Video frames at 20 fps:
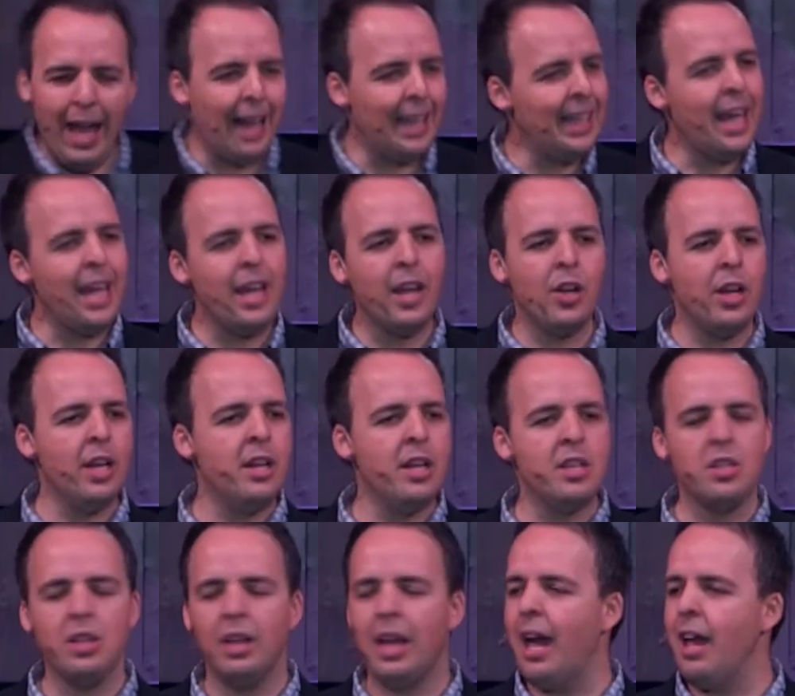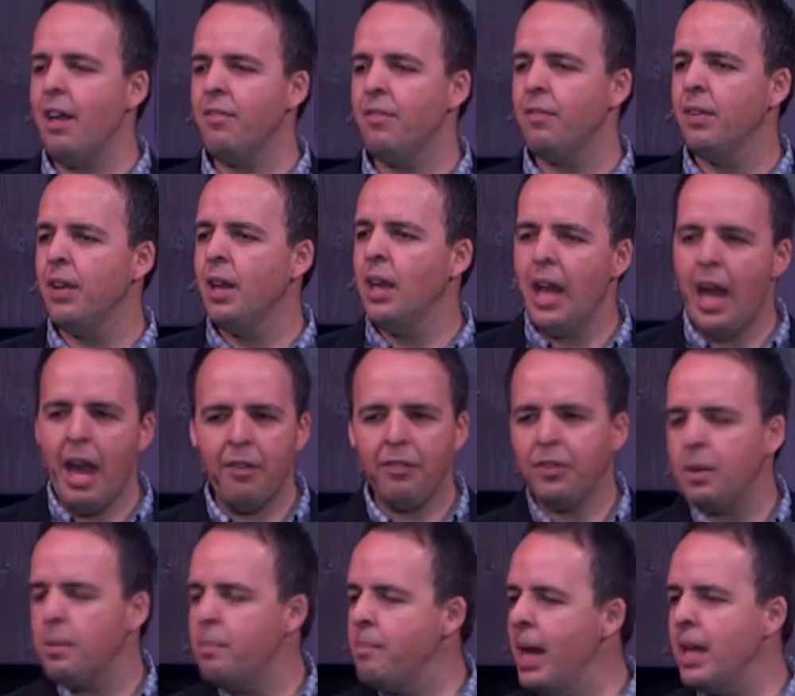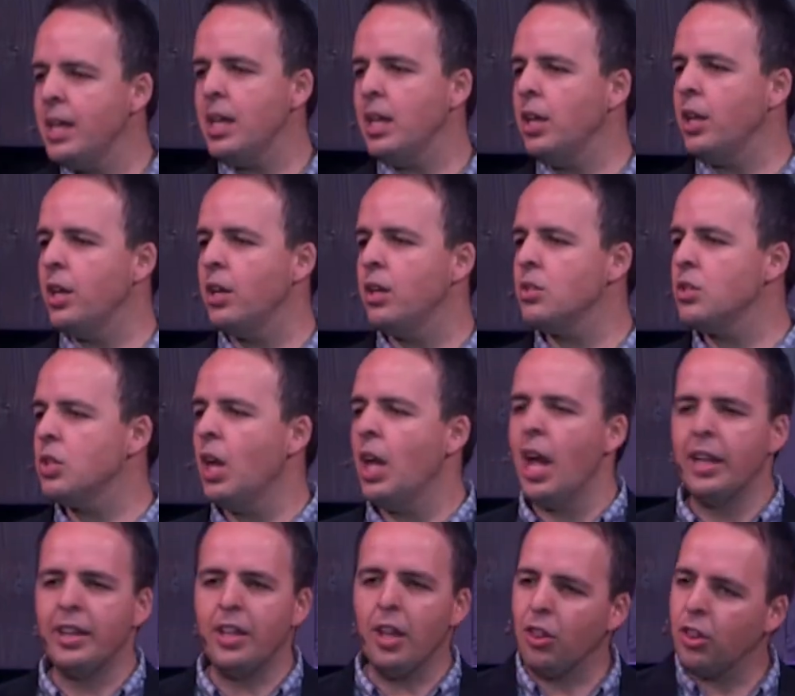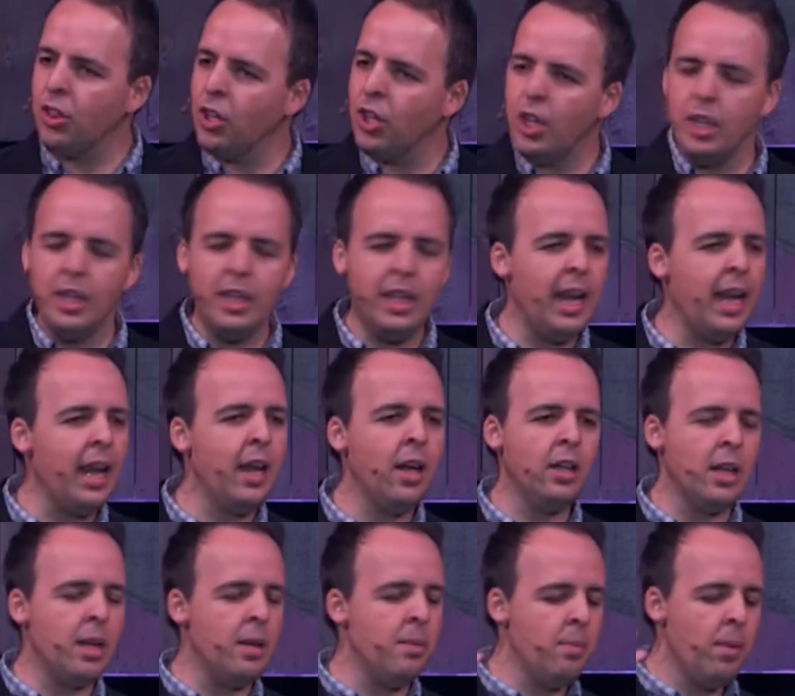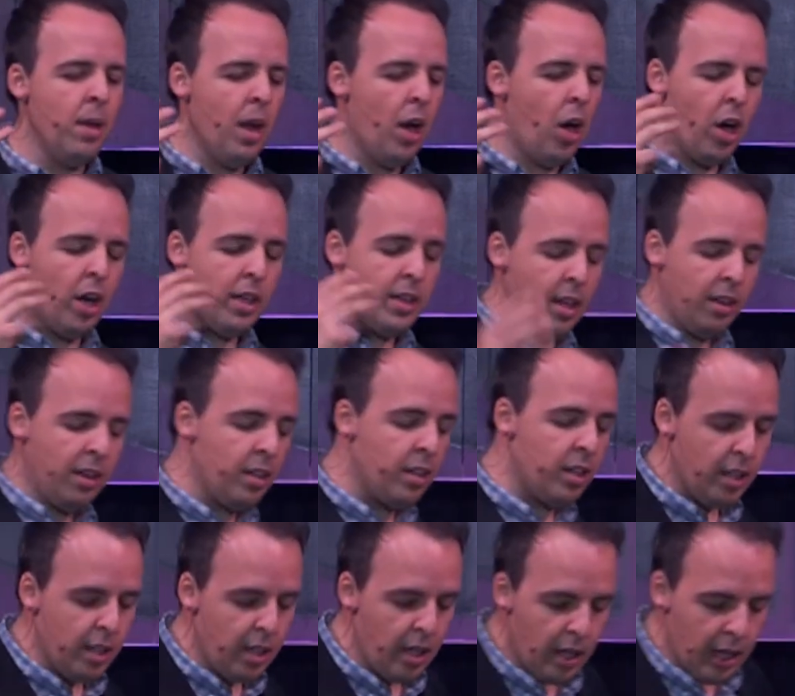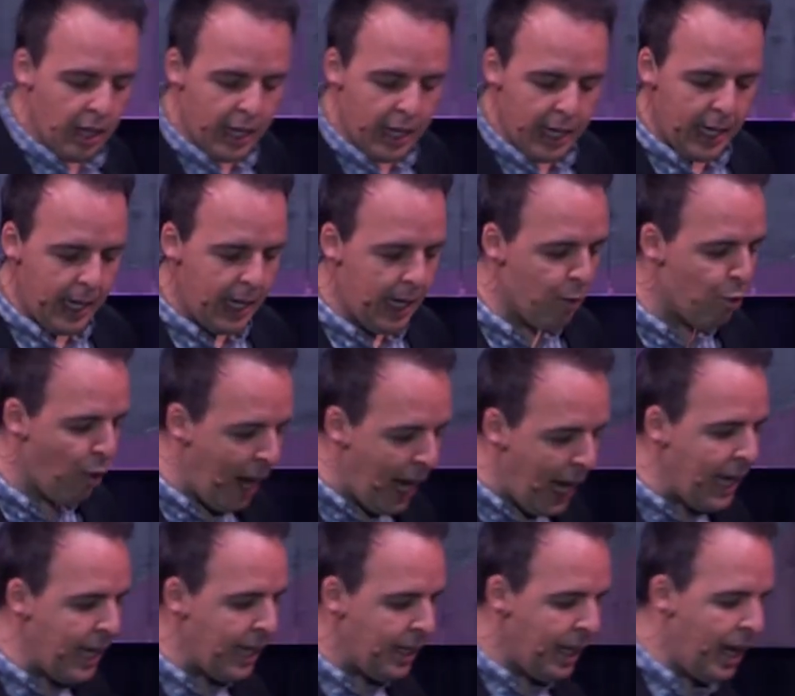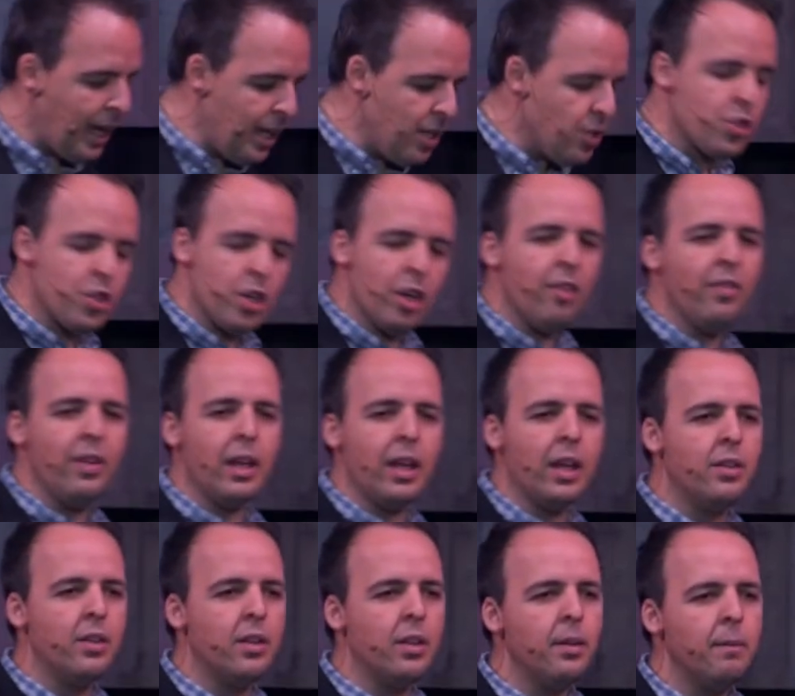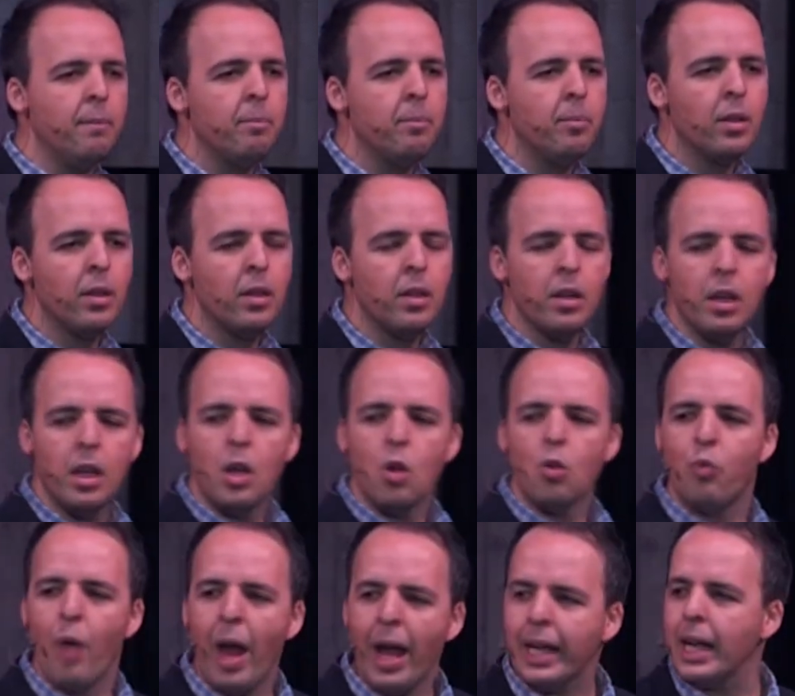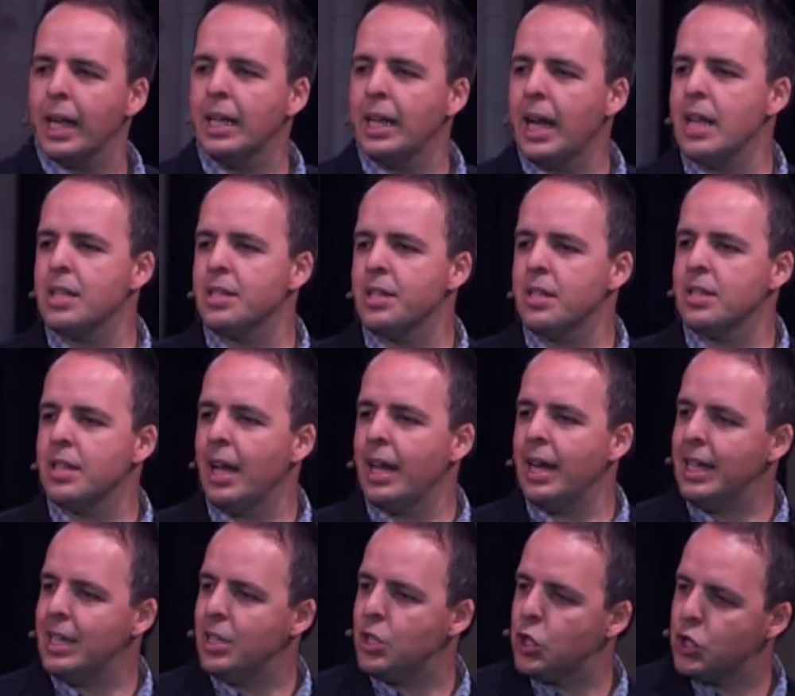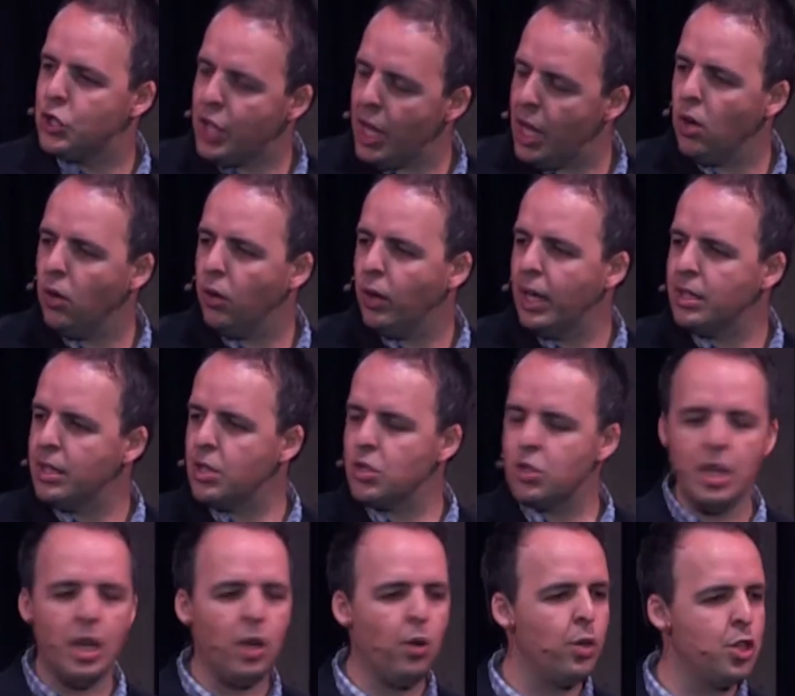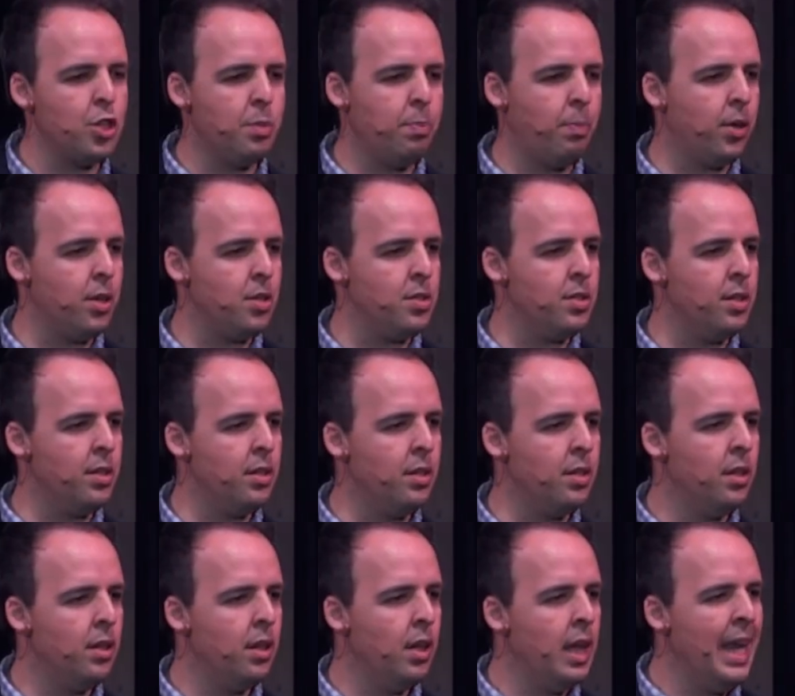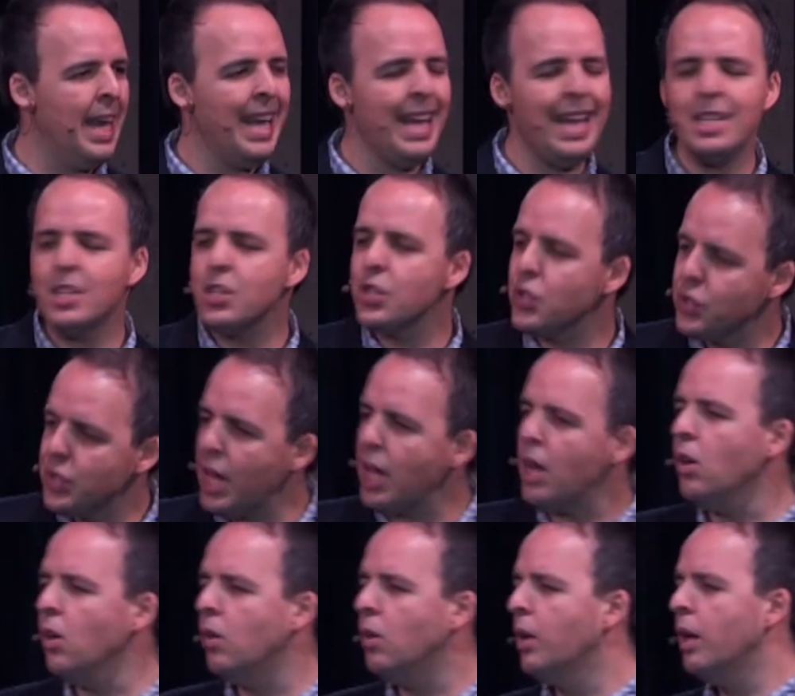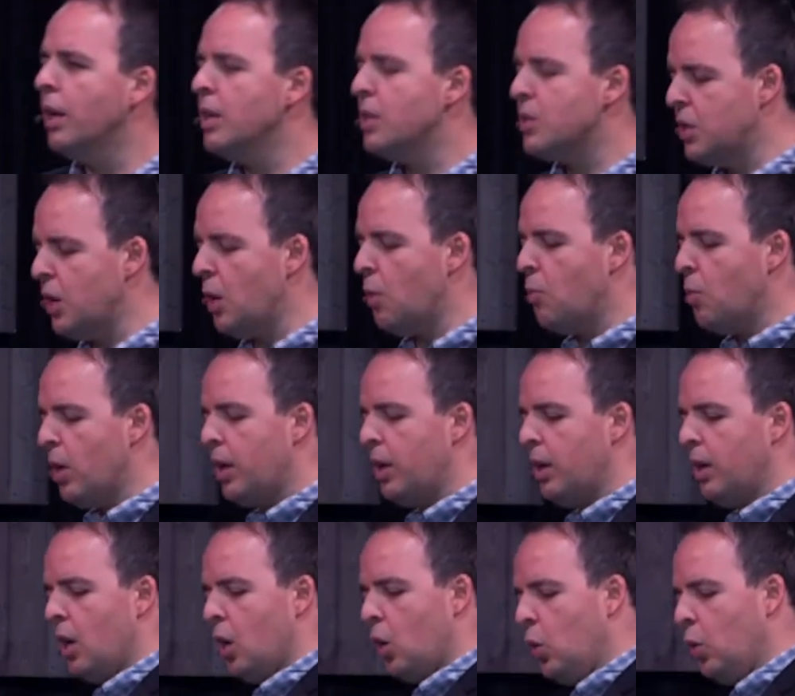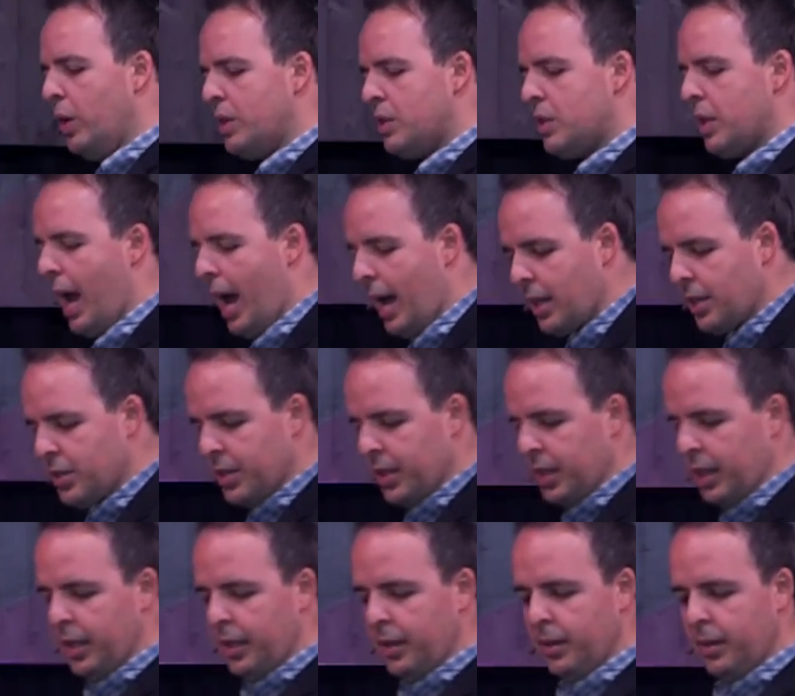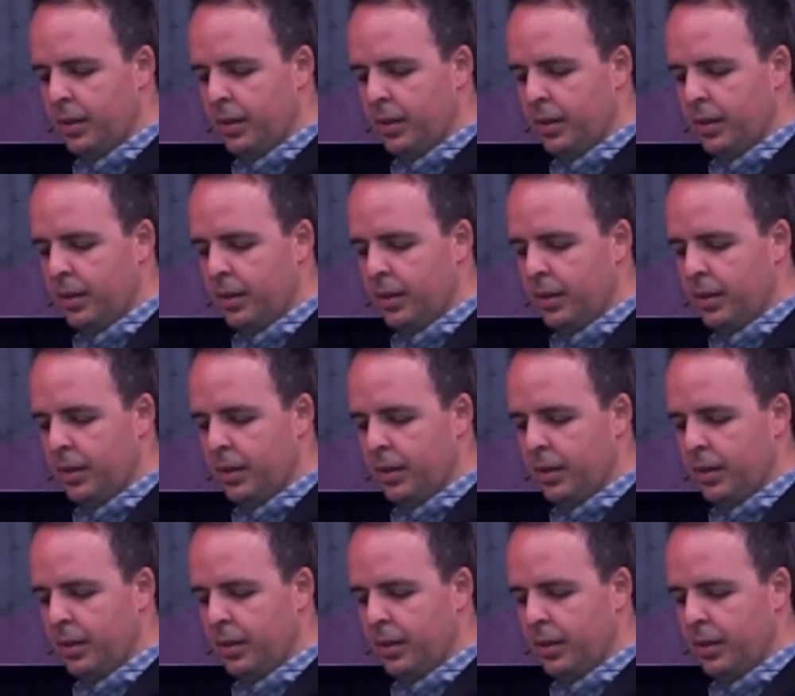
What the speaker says: later in his life, after many years, the third kingdom or the third reign that he's serving under recognizes that he's still a distinguished person. He's still someone who is excellent.